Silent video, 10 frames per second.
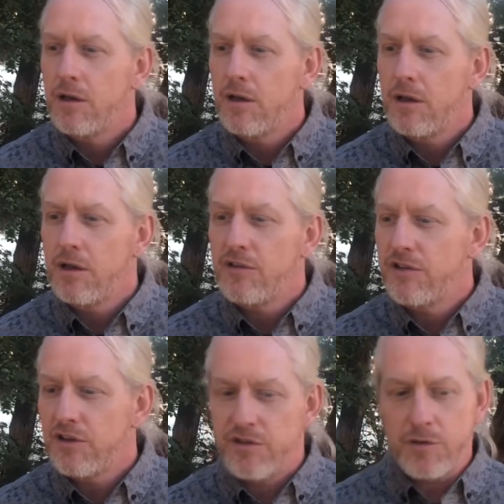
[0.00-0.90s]
in a
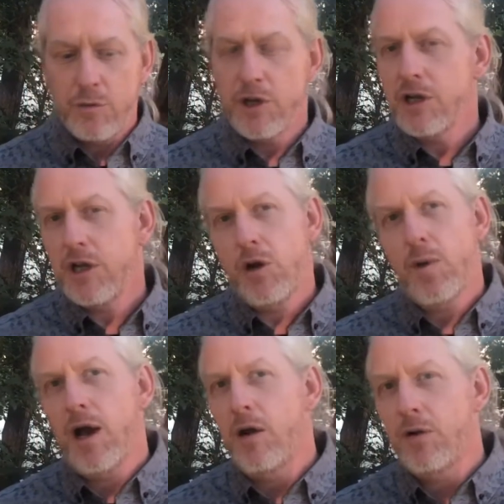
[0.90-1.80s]
sense that we're going to go
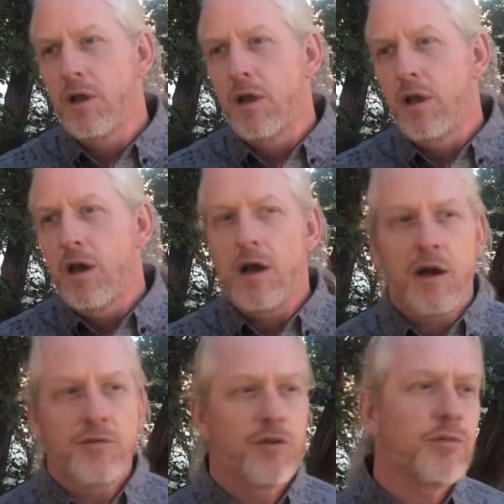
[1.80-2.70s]
out.
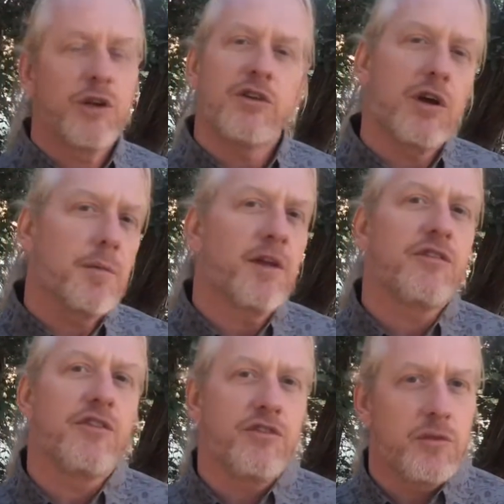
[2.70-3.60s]
First, we're going to talk about
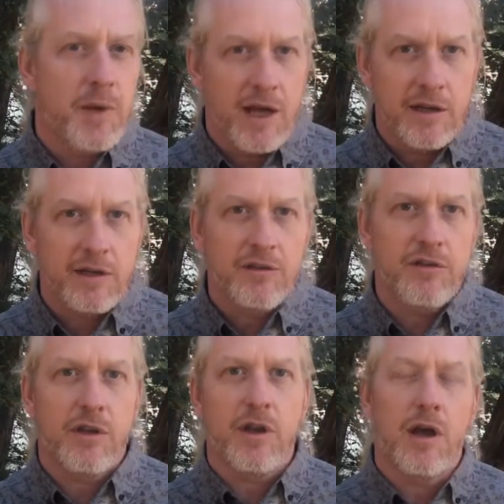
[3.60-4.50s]
systematics
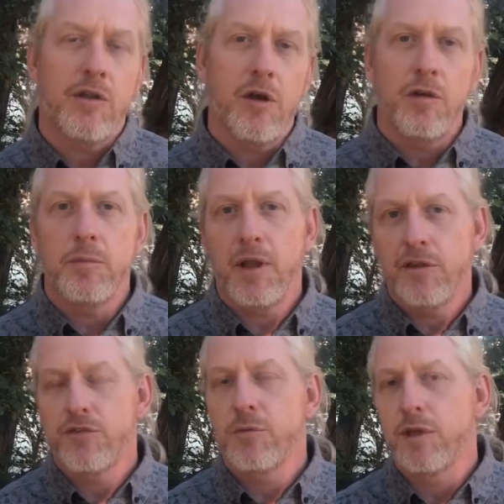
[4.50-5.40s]
and how all the
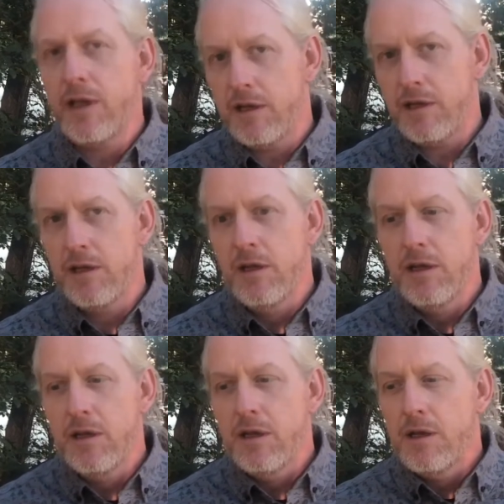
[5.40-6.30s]
plants are related.
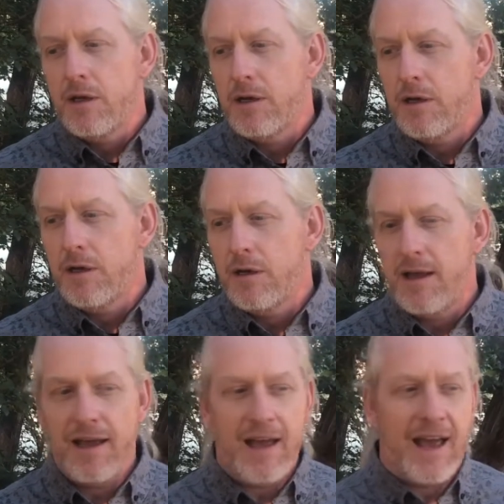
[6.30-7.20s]

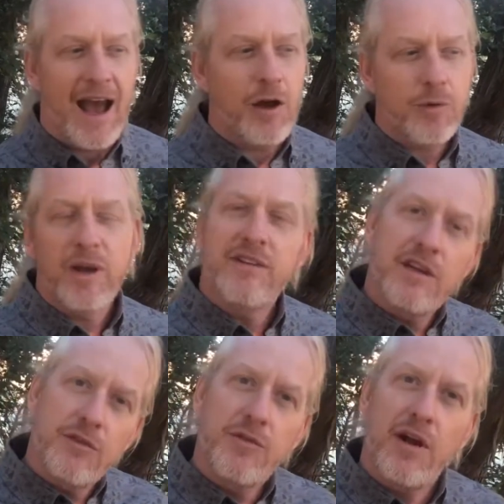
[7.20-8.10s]
How to
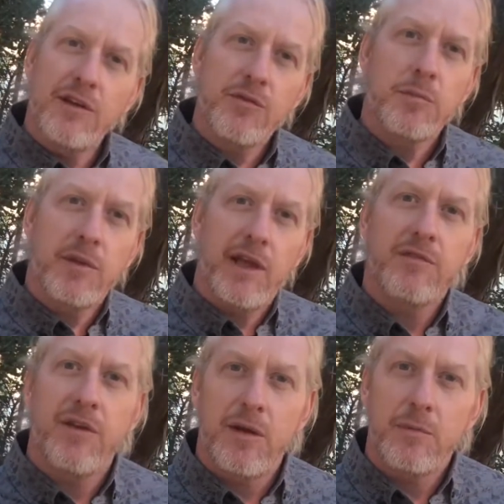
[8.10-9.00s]
identify different plant
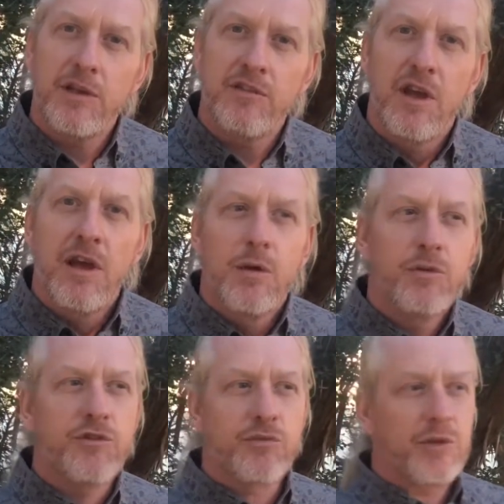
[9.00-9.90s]
families,
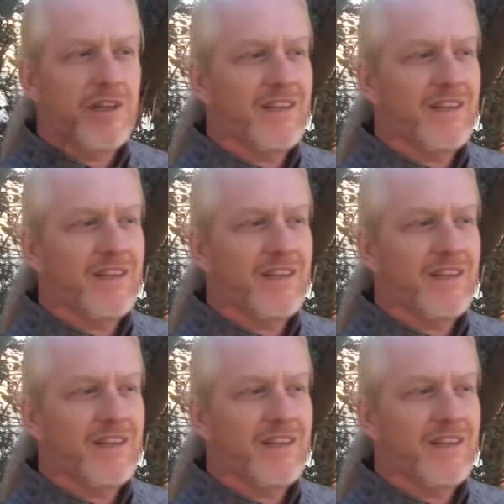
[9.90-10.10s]
which is really the